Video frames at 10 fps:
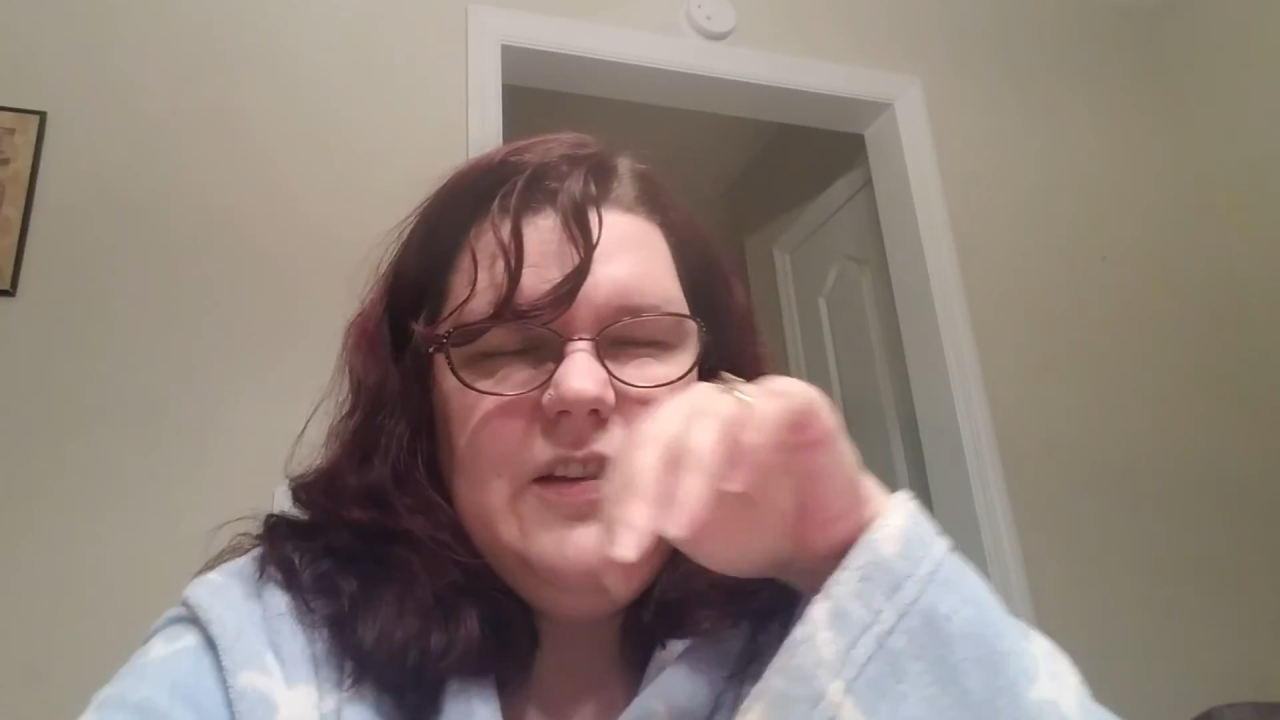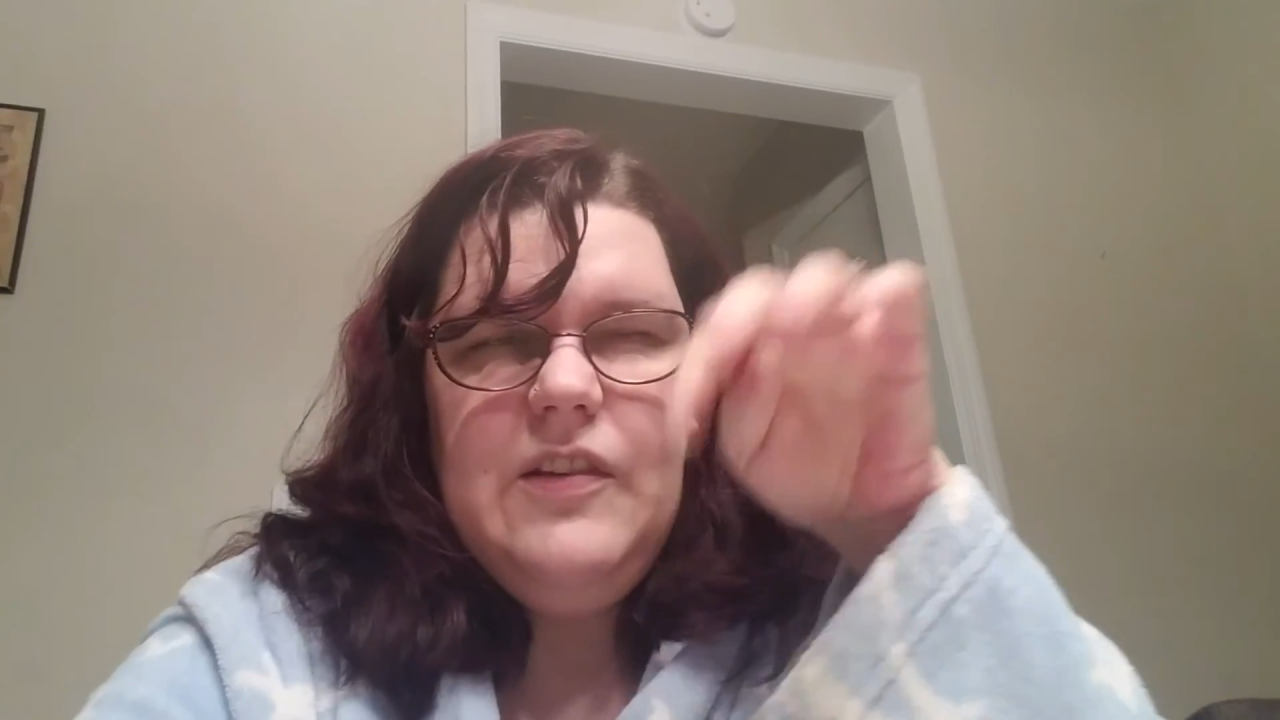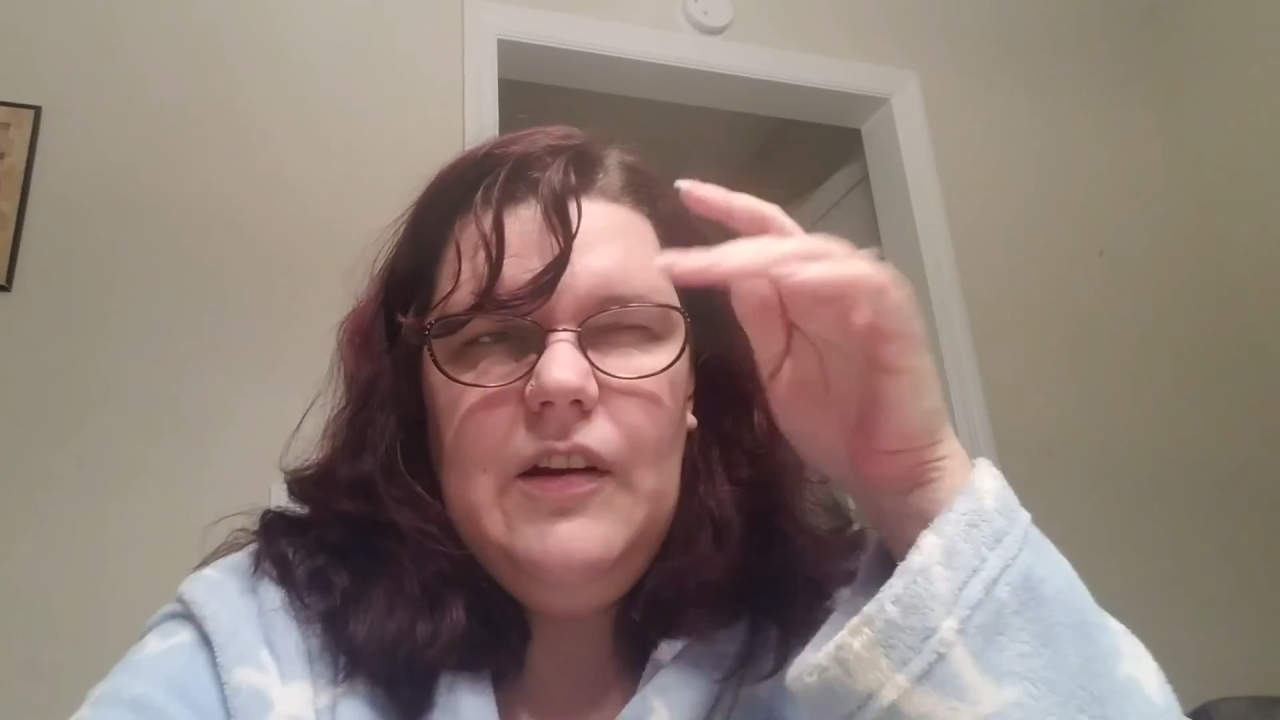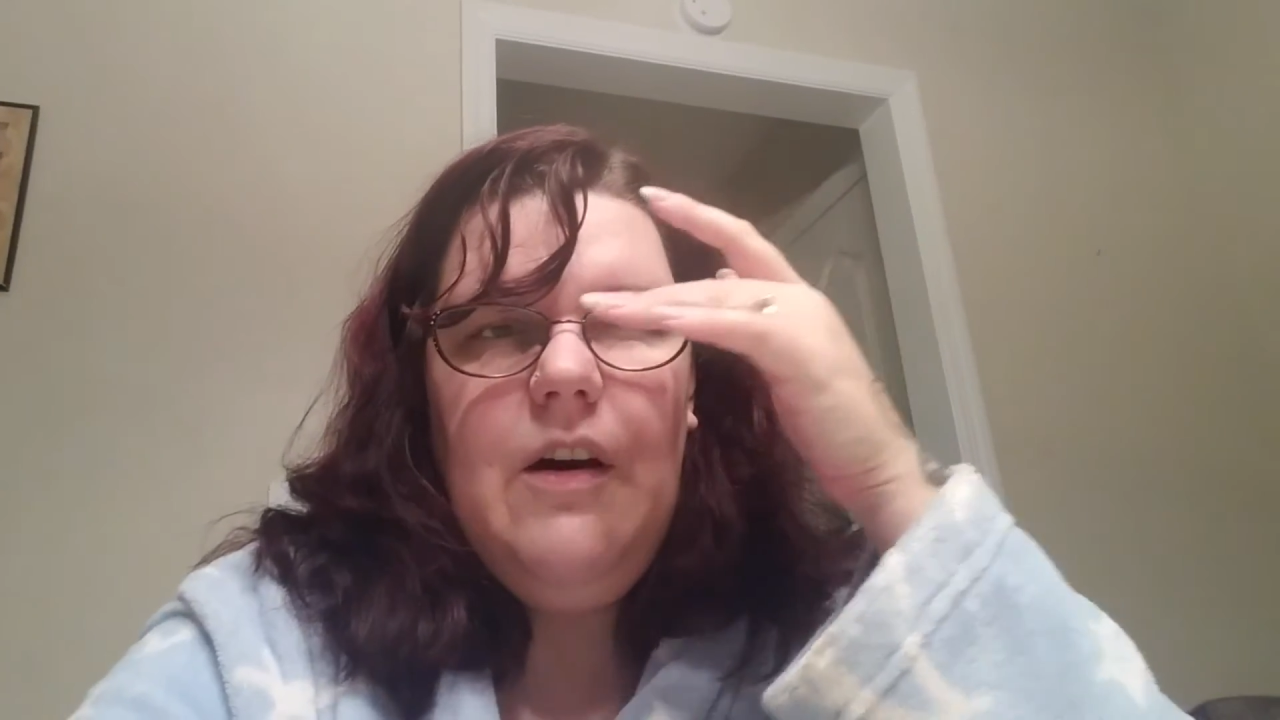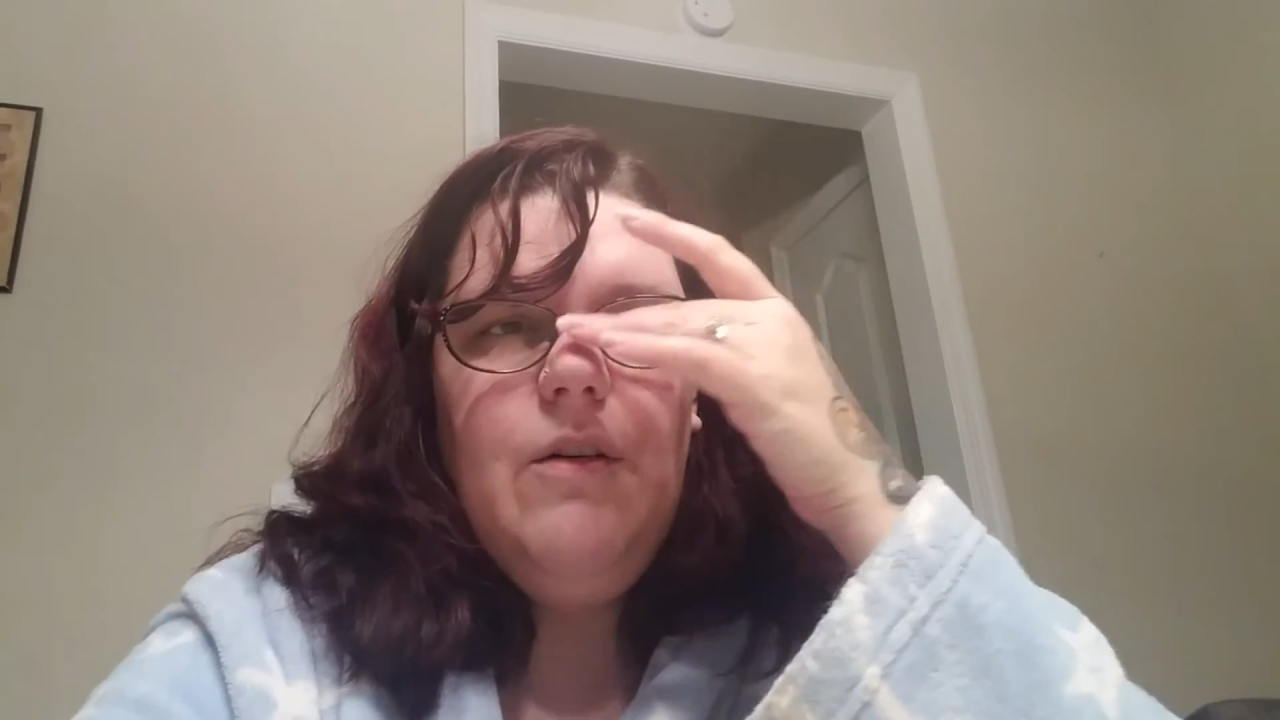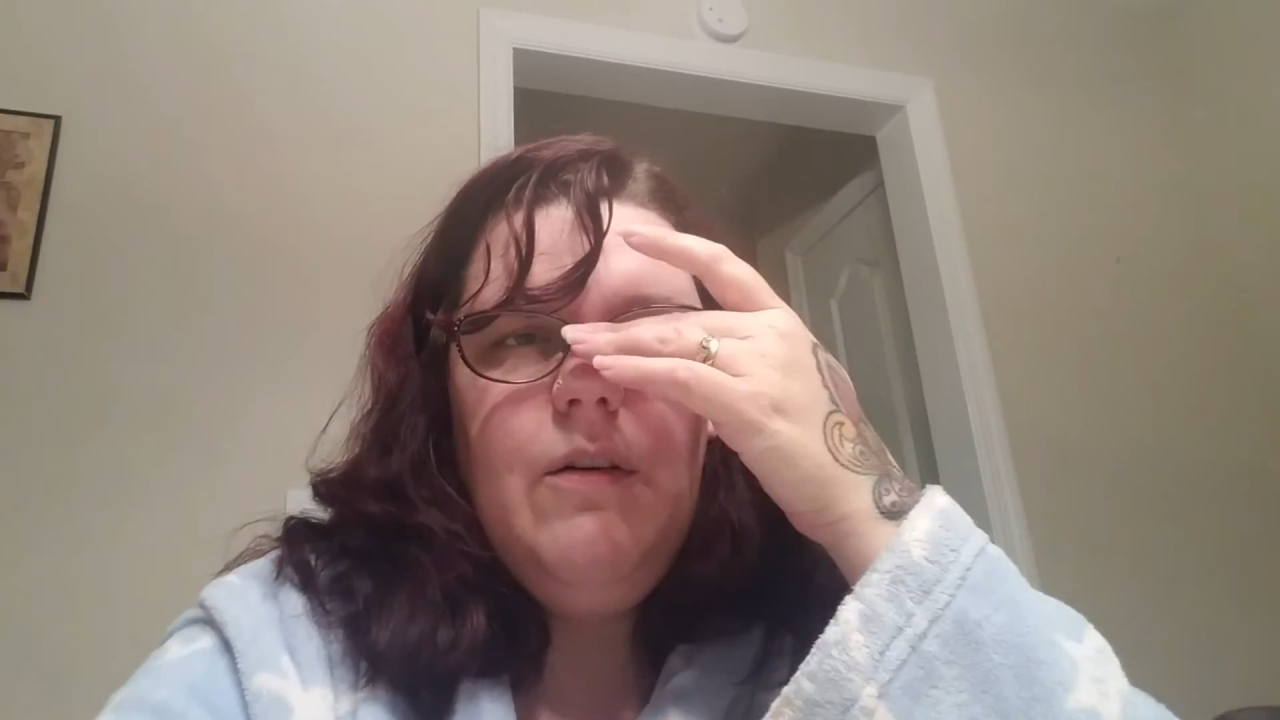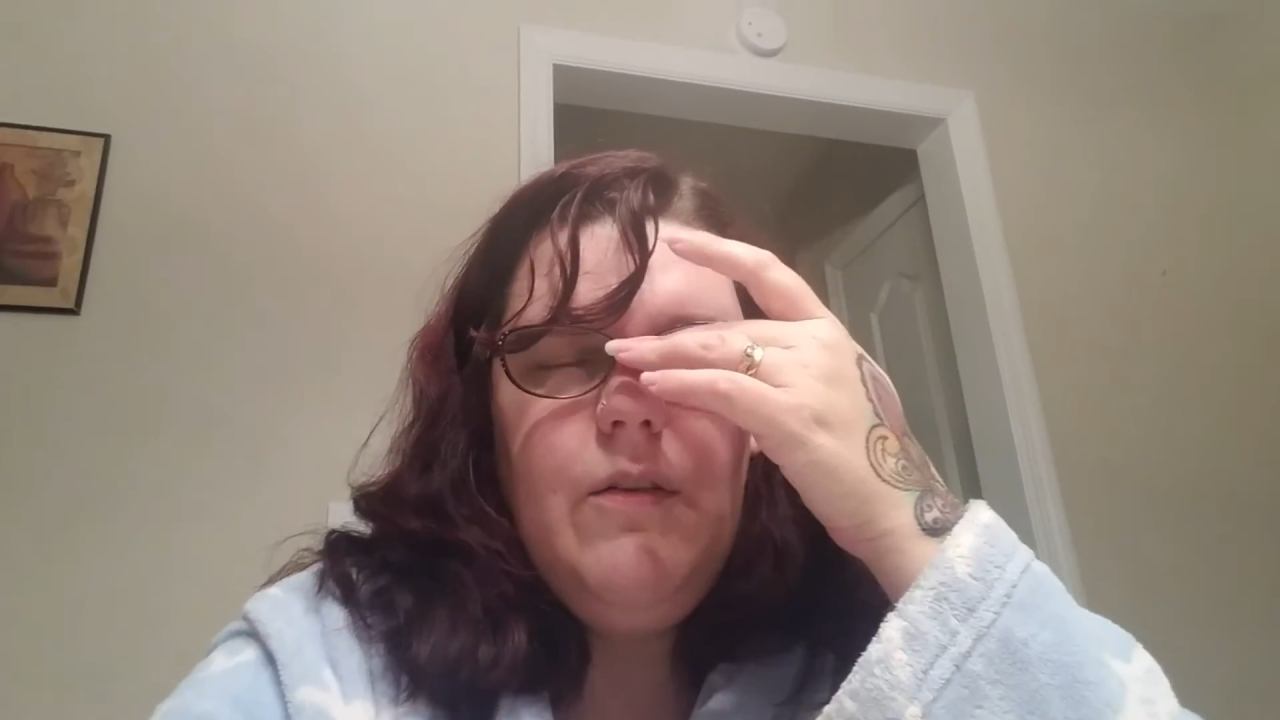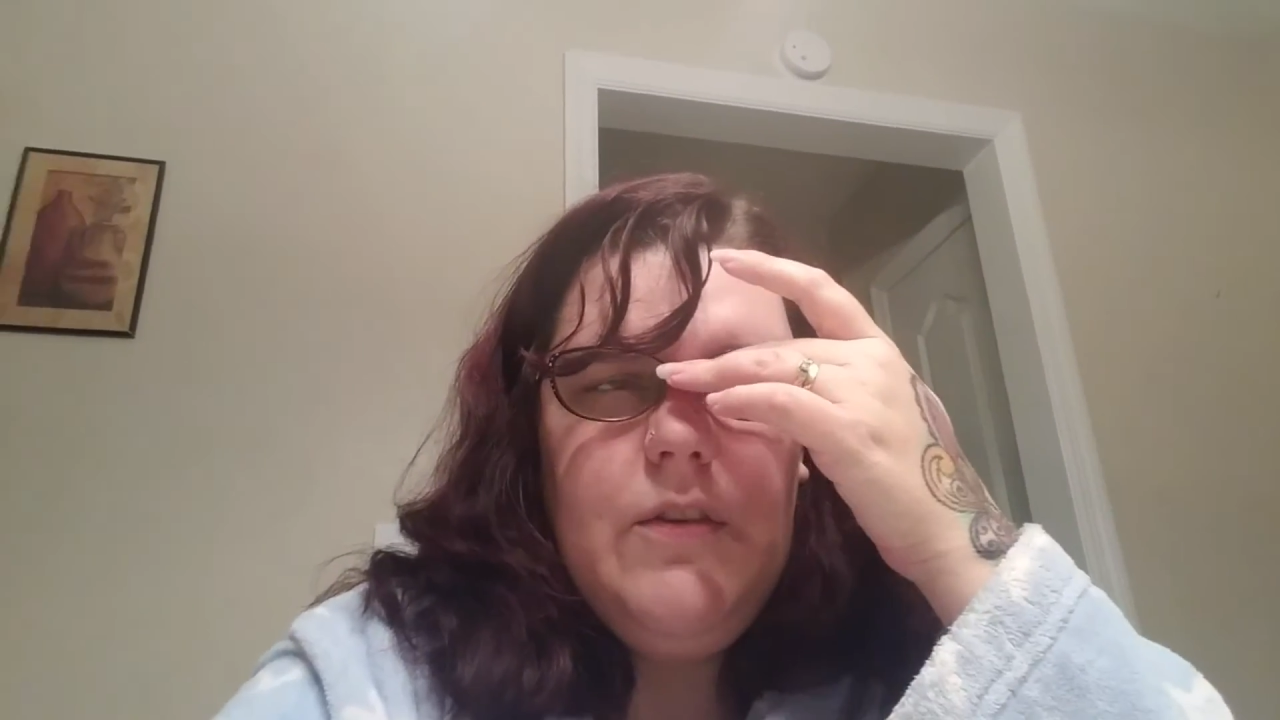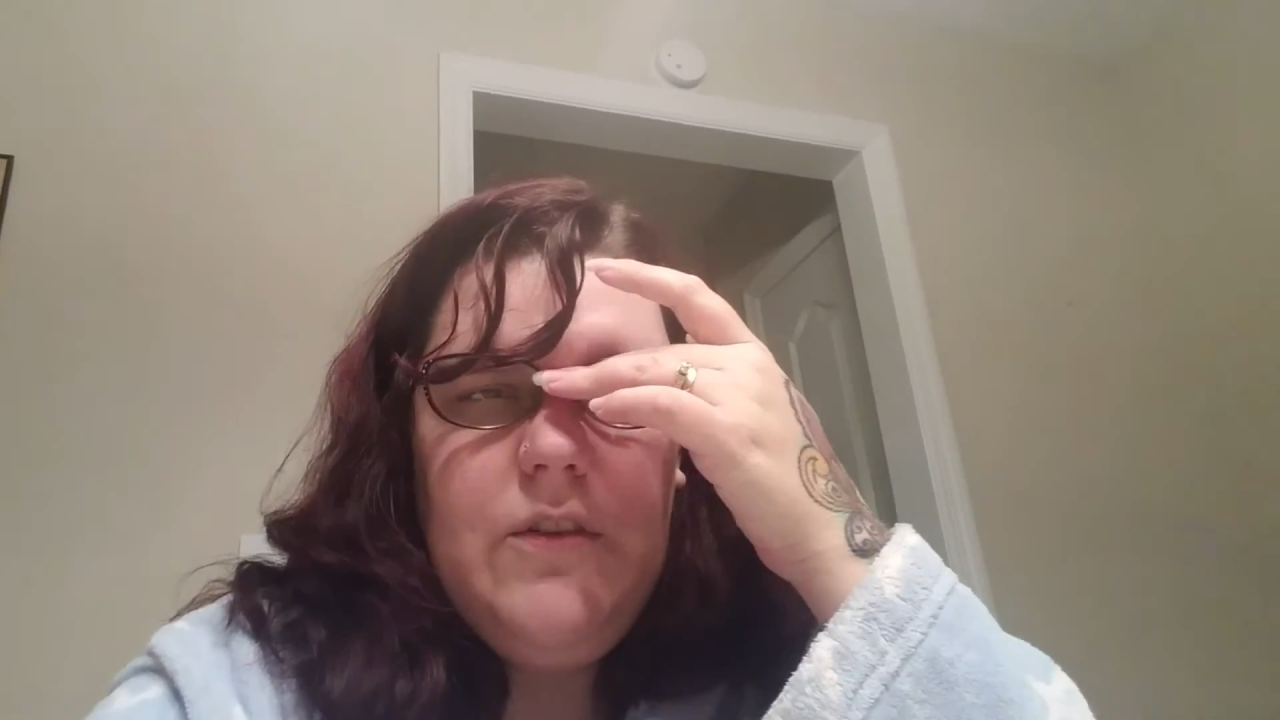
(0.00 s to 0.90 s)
just to go over